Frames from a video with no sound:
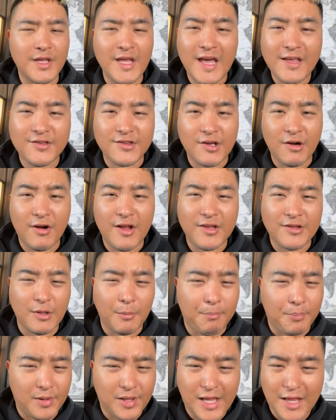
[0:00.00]
Yes, there
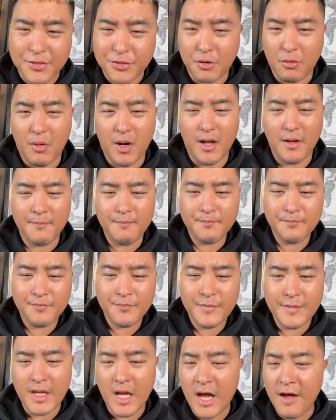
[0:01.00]
is a plethora
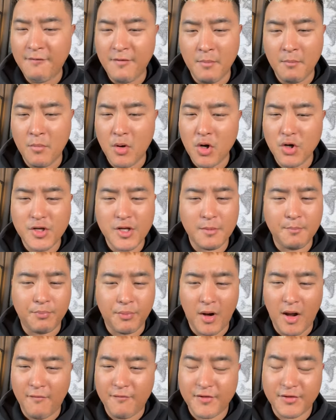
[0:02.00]
of emerging
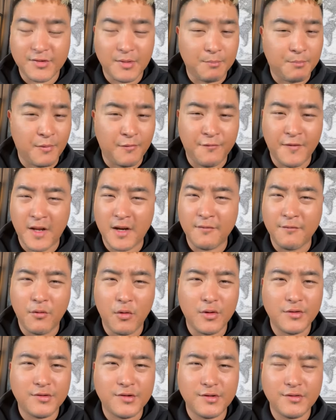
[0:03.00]
prophets and prophetic
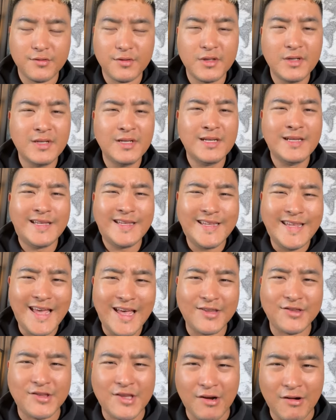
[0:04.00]
voices.
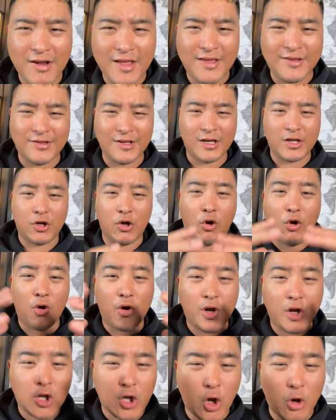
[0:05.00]
Yes, there is a
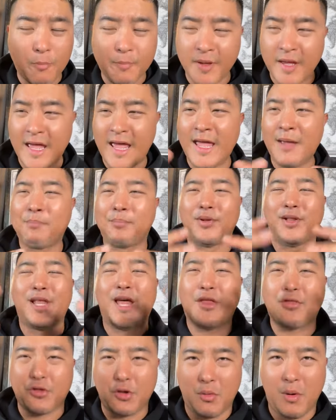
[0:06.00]
cornucopia, a
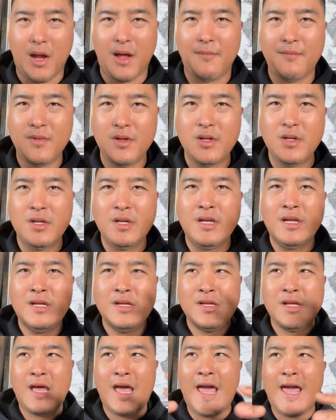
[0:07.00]
plethora,
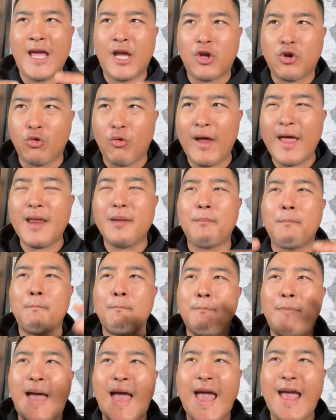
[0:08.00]
a great
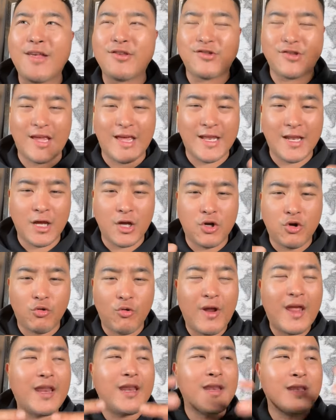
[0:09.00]
mass and a
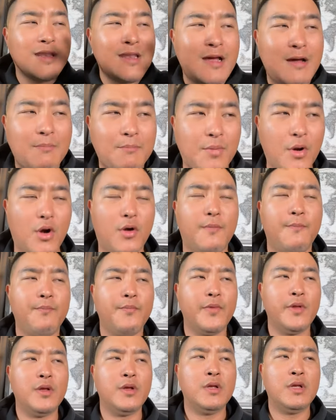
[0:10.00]
great number
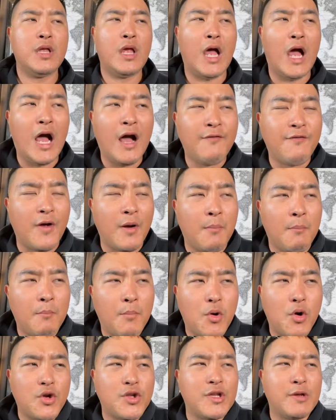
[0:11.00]
of
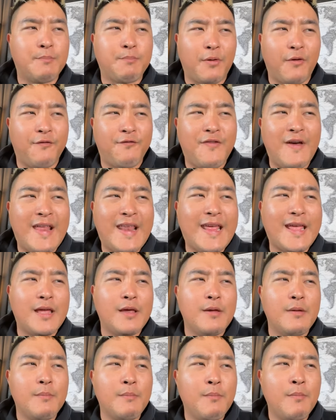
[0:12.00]
emerging
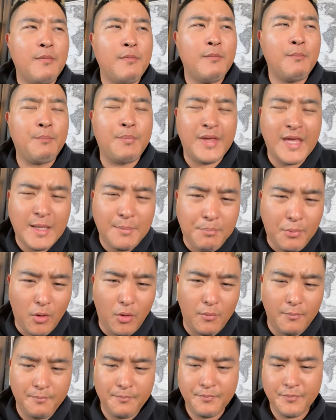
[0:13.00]
prophetic
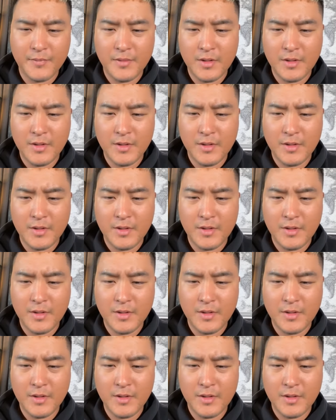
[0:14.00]
people.